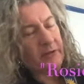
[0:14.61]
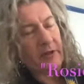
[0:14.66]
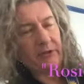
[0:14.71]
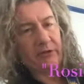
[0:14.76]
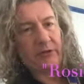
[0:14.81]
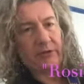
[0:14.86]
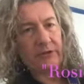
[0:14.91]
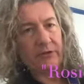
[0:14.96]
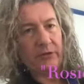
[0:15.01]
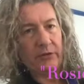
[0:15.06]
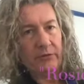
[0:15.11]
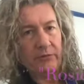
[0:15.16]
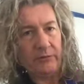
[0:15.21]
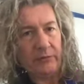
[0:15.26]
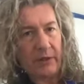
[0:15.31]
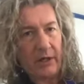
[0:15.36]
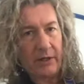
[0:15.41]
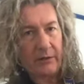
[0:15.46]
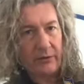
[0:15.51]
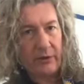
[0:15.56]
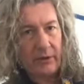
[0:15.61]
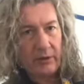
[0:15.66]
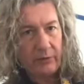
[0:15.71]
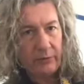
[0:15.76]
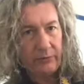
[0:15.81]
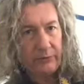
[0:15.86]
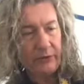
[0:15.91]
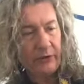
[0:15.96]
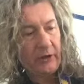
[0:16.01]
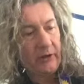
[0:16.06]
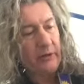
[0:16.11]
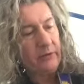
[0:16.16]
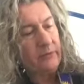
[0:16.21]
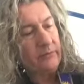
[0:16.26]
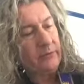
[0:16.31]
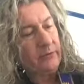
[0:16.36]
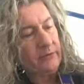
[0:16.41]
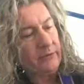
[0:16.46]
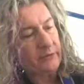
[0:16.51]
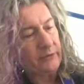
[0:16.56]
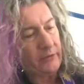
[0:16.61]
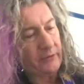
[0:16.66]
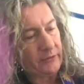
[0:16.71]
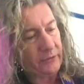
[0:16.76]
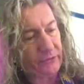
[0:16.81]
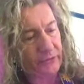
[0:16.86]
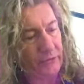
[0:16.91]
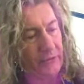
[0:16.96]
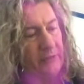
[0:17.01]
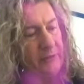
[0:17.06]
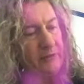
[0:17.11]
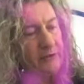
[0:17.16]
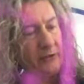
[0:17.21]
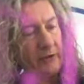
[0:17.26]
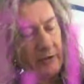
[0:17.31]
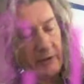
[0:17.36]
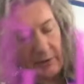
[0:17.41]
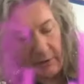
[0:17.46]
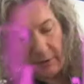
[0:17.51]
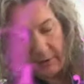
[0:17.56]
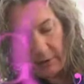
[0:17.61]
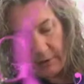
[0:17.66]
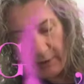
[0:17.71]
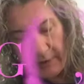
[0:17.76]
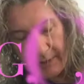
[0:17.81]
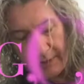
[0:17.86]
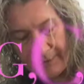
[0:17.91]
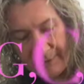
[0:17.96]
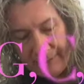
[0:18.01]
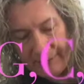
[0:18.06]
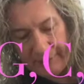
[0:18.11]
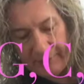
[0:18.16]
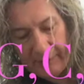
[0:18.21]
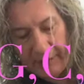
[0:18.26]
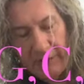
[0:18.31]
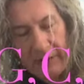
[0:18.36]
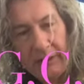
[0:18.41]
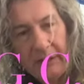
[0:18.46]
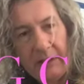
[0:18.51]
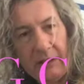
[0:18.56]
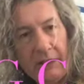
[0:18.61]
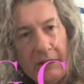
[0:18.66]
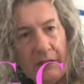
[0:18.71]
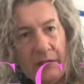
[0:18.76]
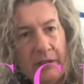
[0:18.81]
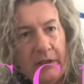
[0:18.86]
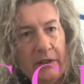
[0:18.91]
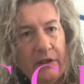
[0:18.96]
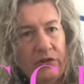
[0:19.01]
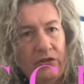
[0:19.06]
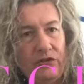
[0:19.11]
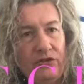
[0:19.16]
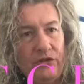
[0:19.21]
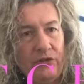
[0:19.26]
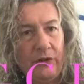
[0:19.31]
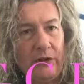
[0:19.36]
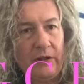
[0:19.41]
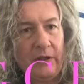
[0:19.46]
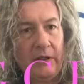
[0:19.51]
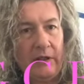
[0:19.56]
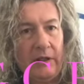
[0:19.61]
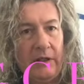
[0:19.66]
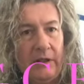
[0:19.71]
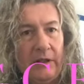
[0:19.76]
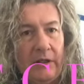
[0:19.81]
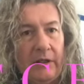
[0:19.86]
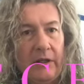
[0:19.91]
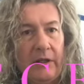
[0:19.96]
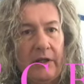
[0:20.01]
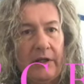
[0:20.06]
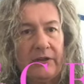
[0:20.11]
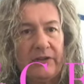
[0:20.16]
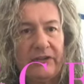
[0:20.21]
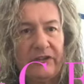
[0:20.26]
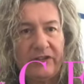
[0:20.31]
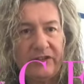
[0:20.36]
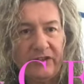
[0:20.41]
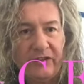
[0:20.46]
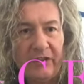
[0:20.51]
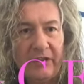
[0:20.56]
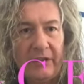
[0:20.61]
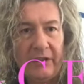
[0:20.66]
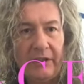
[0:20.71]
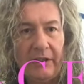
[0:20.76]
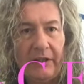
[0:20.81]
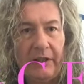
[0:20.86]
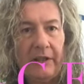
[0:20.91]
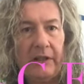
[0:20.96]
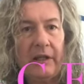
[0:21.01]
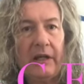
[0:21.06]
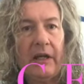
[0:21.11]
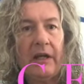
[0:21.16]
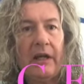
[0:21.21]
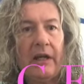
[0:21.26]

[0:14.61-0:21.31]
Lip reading: actually tuned down a whole tone. So the strings are D, G, C,